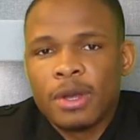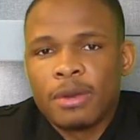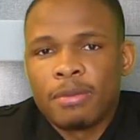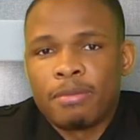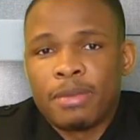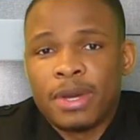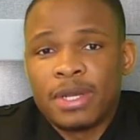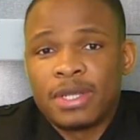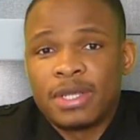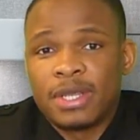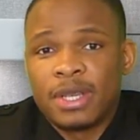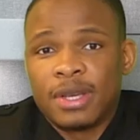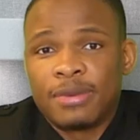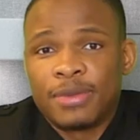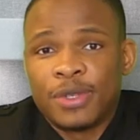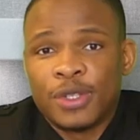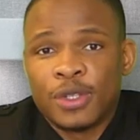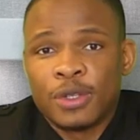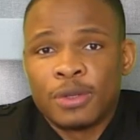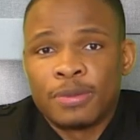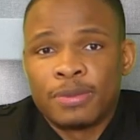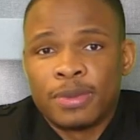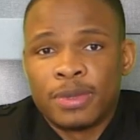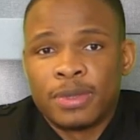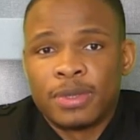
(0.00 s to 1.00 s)
My DM
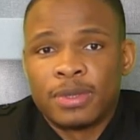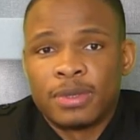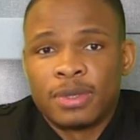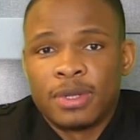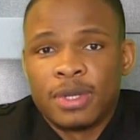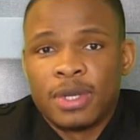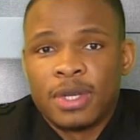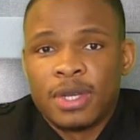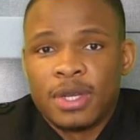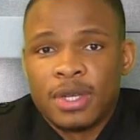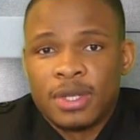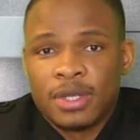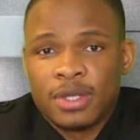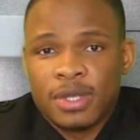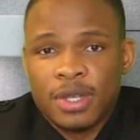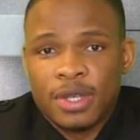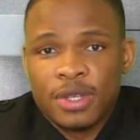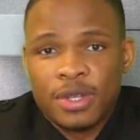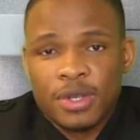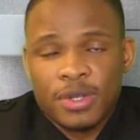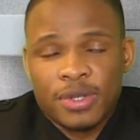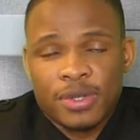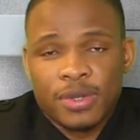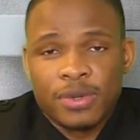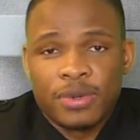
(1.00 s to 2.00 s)
is open.
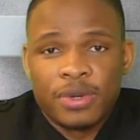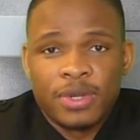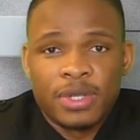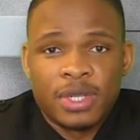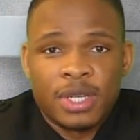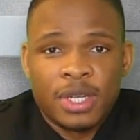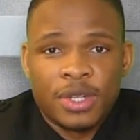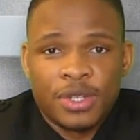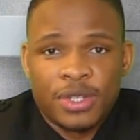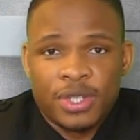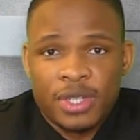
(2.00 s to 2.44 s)
Send your stories and I'll